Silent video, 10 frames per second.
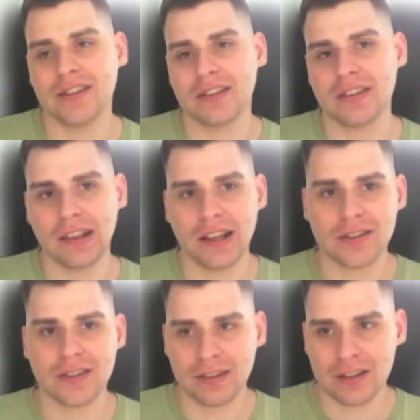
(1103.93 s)
I think
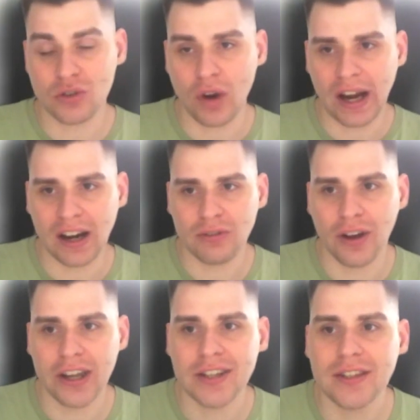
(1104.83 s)
that's great
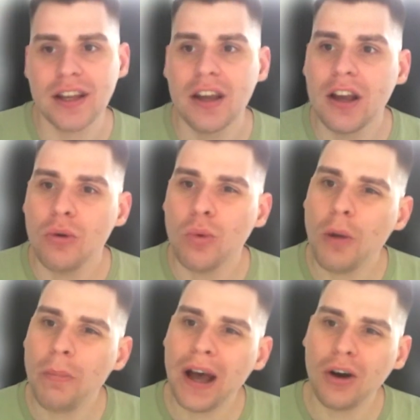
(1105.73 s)
advice.
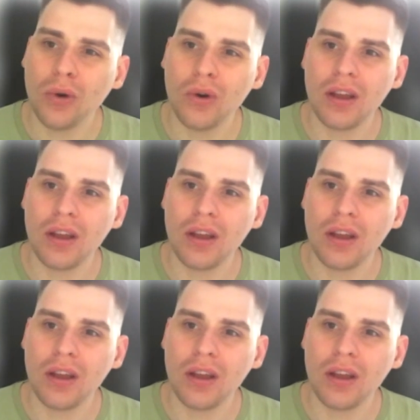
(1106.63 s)
What about